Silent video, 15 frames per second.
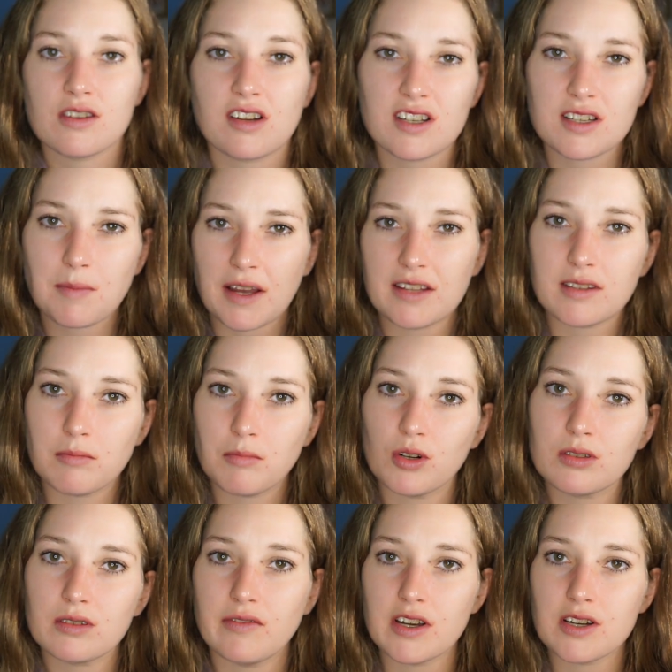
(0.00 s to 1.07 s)
So it's about the
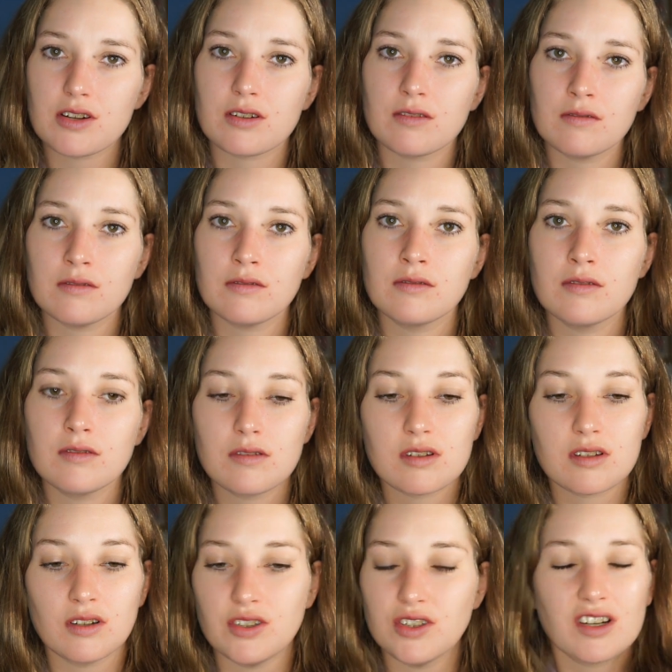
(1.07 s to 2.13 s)
motivation.
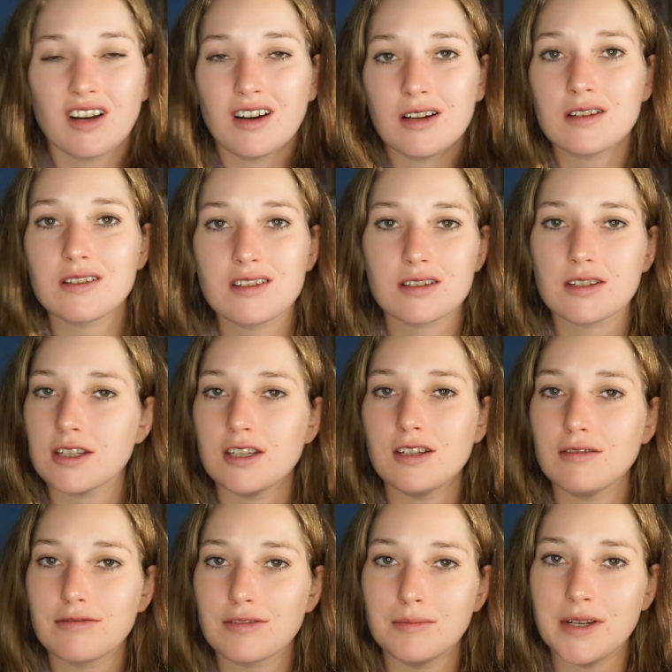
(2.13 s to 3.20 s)
So you can't see
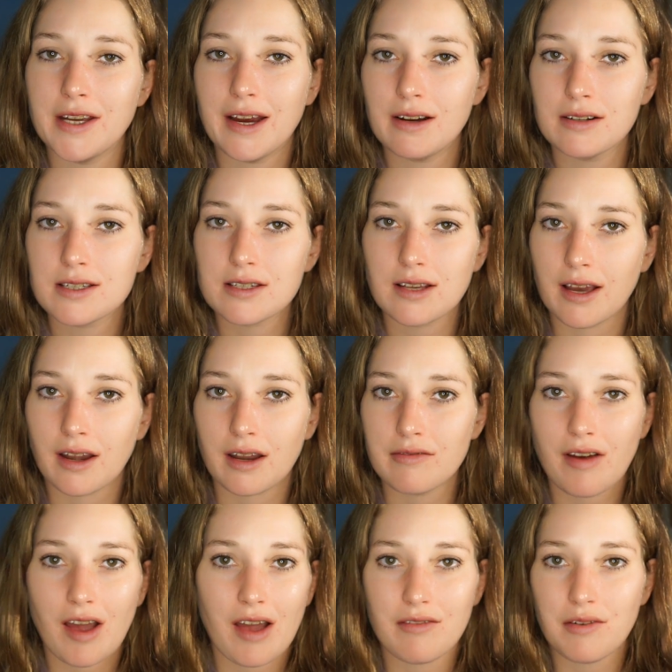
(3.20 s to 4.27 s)
from the outside if
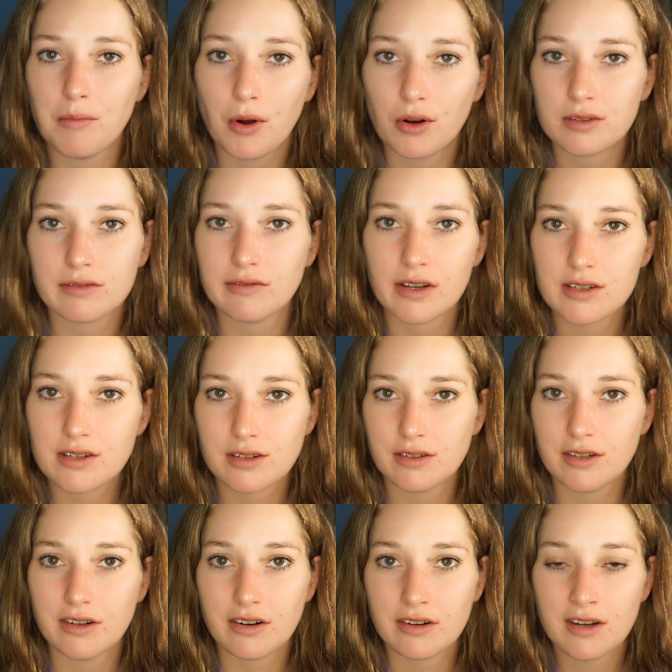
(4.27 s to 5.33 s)
I have a motivation or
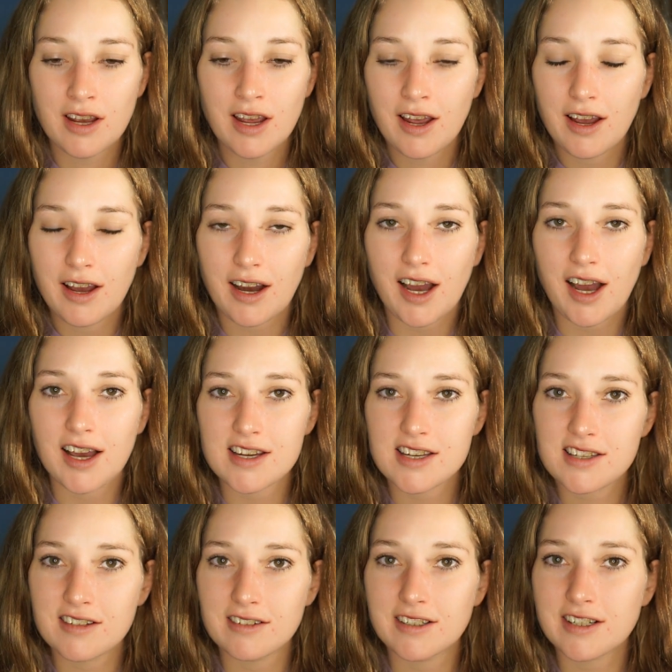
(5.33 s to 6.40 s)
not. I
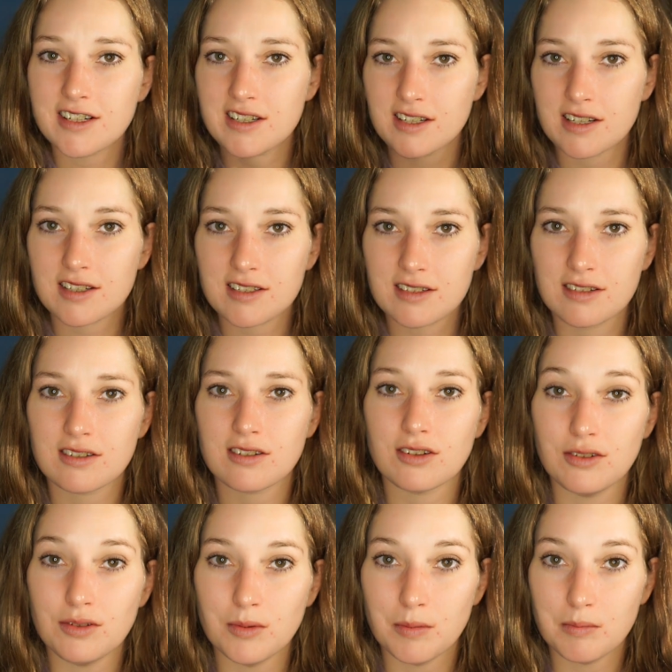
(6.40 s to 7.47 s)
still exist as a
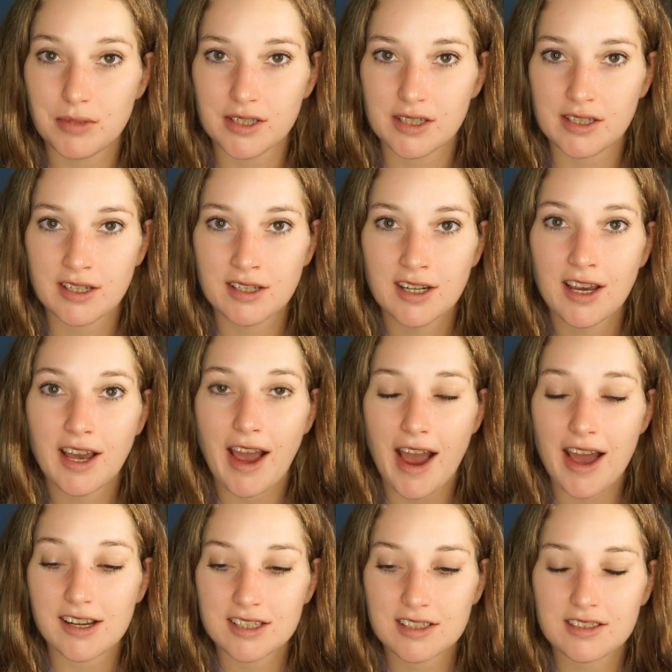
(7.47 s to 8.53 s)
human being.
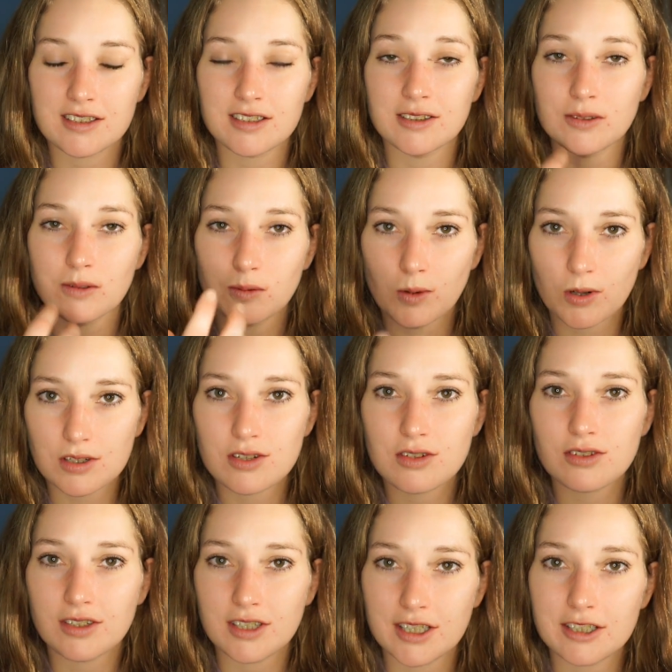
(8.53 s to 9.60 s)
I still want
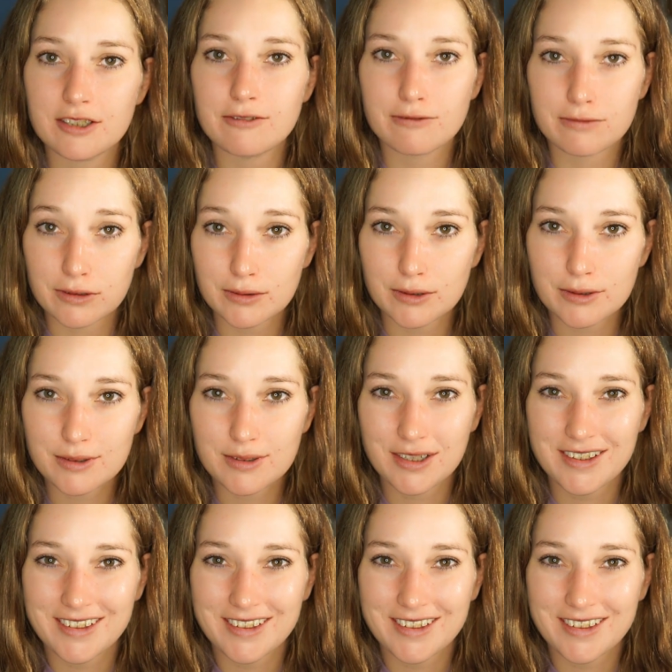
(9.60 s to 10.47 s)
to eat food.